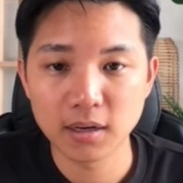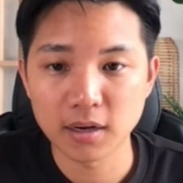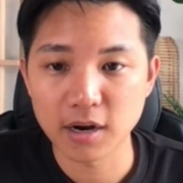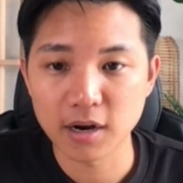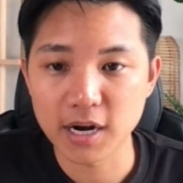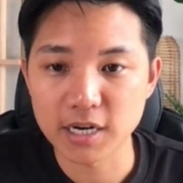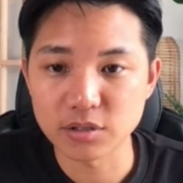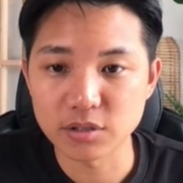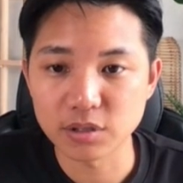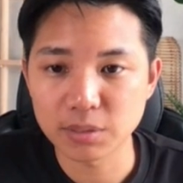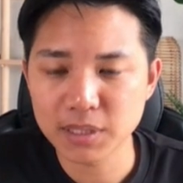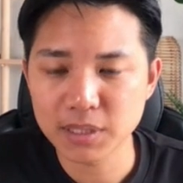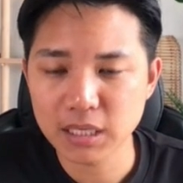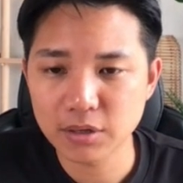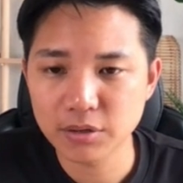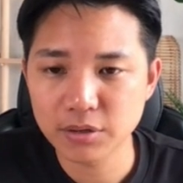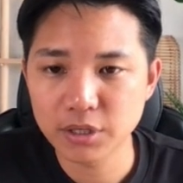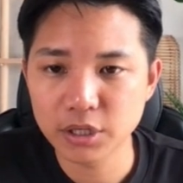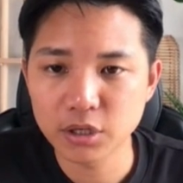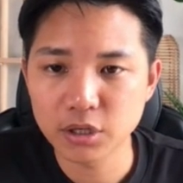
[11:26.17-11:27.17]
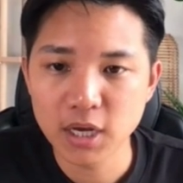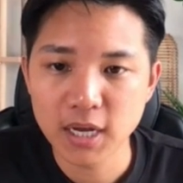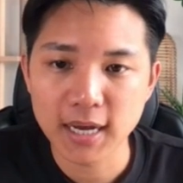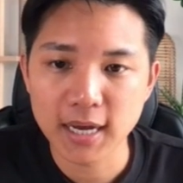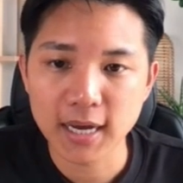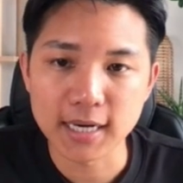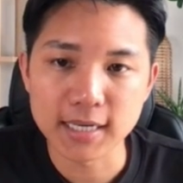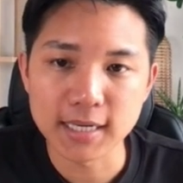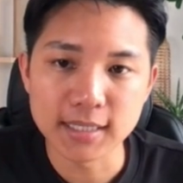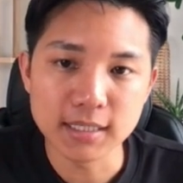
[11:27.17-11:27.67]
All right, so coming down here,
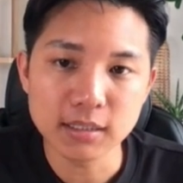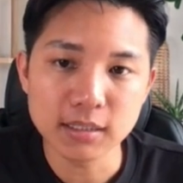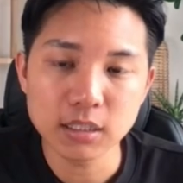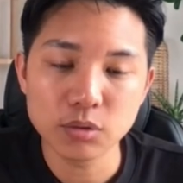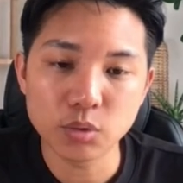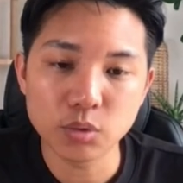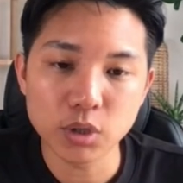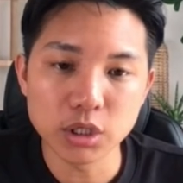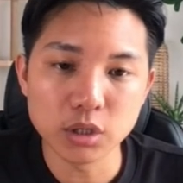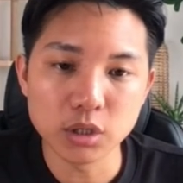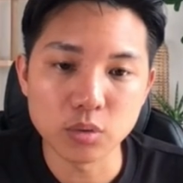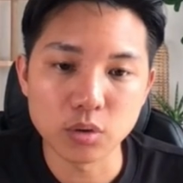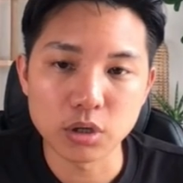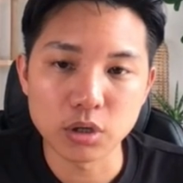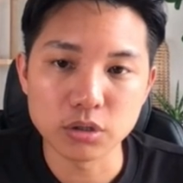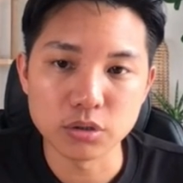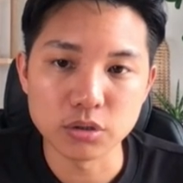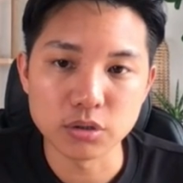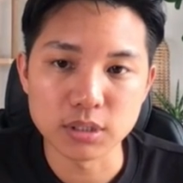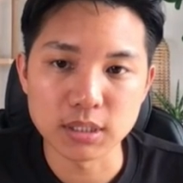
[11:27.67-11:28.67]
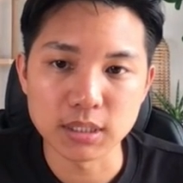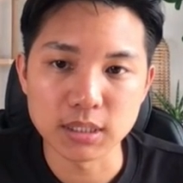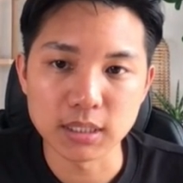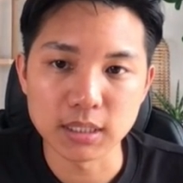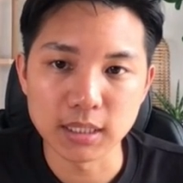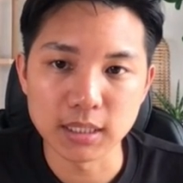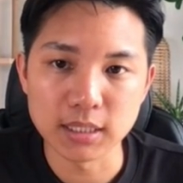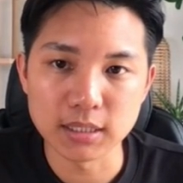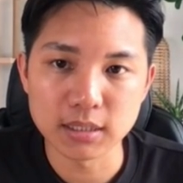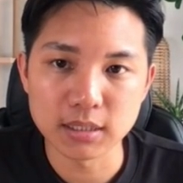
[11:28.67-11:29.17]
ideally what you want to
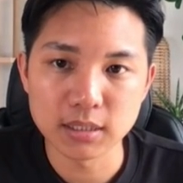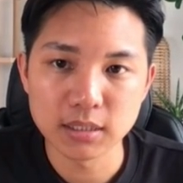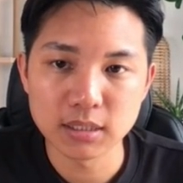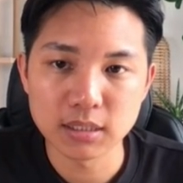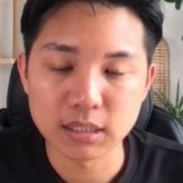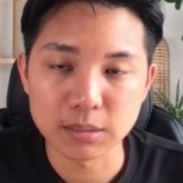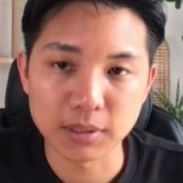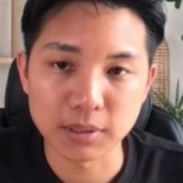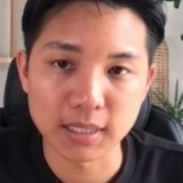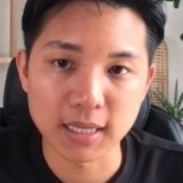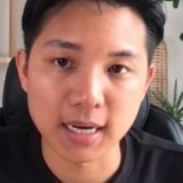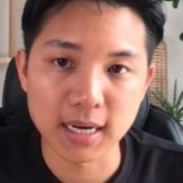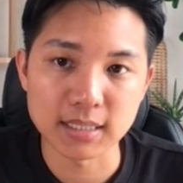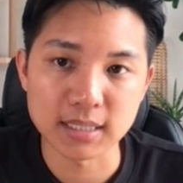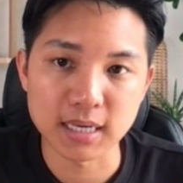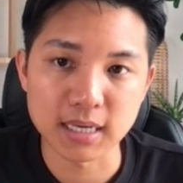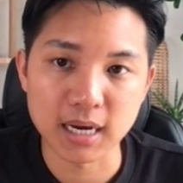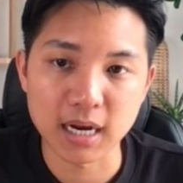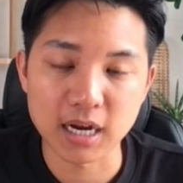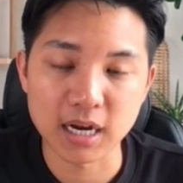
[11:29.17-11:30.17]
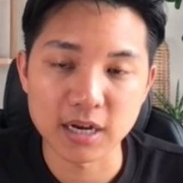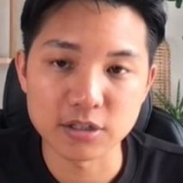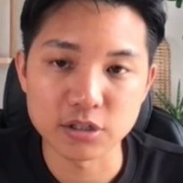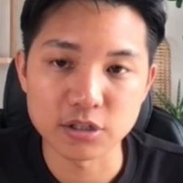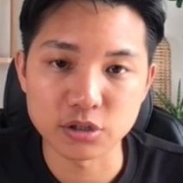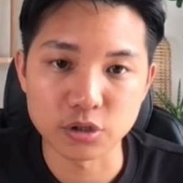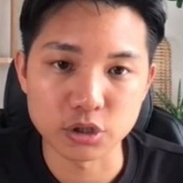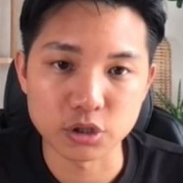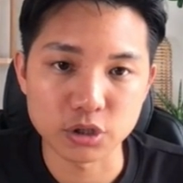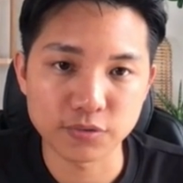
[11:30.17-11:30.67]
see is something that has a high
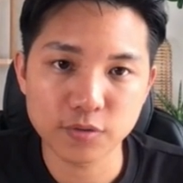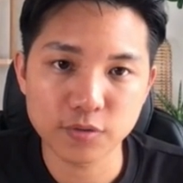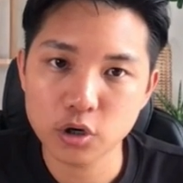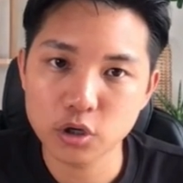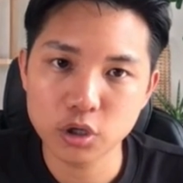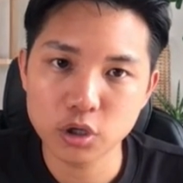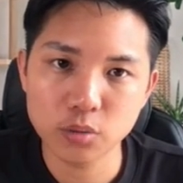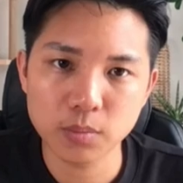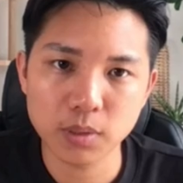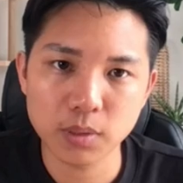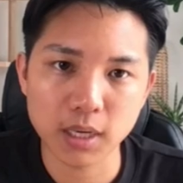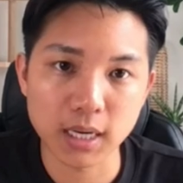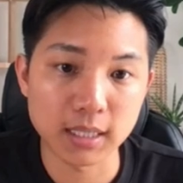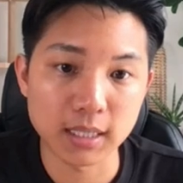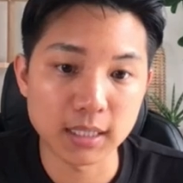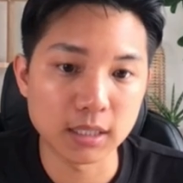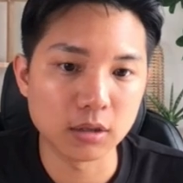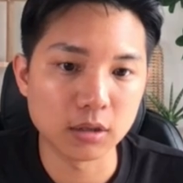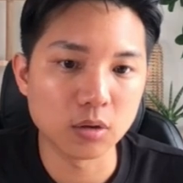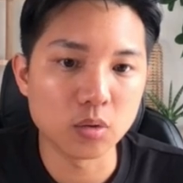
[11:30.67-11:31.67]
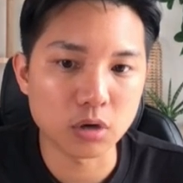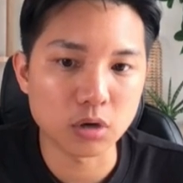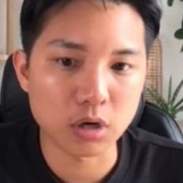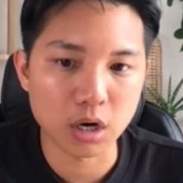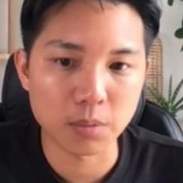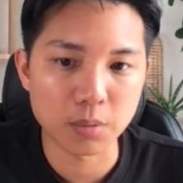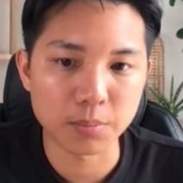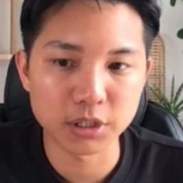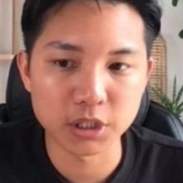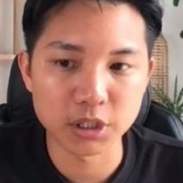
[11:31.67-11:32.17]
search volume and a low
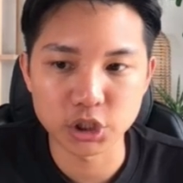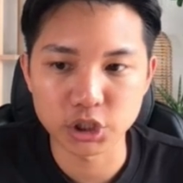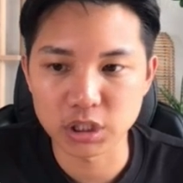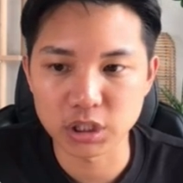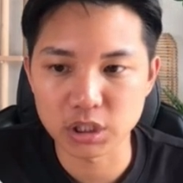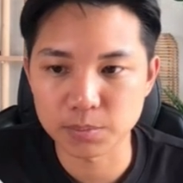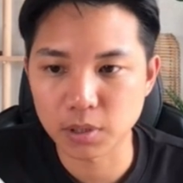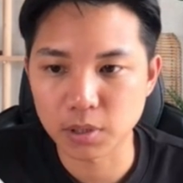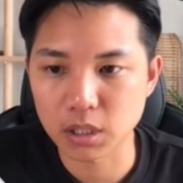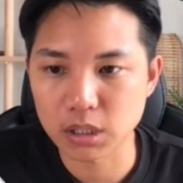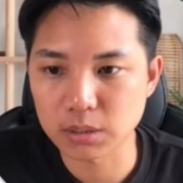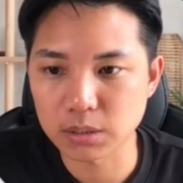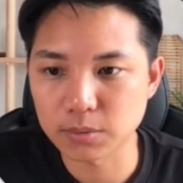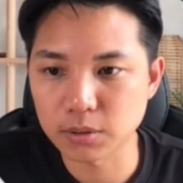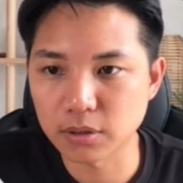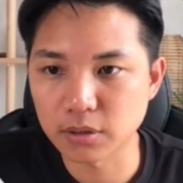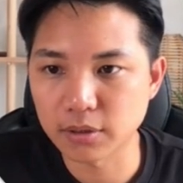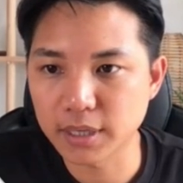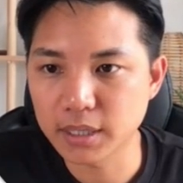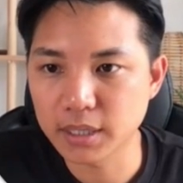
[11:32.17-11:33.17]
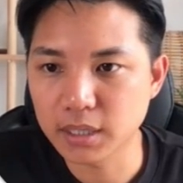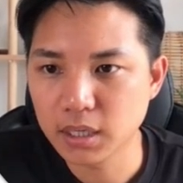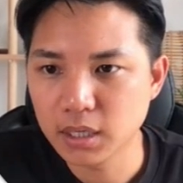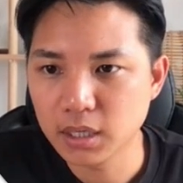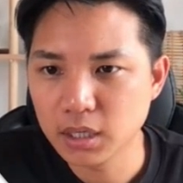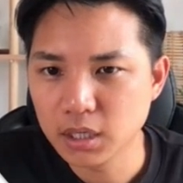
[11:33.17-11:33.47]
competition as possible, all right?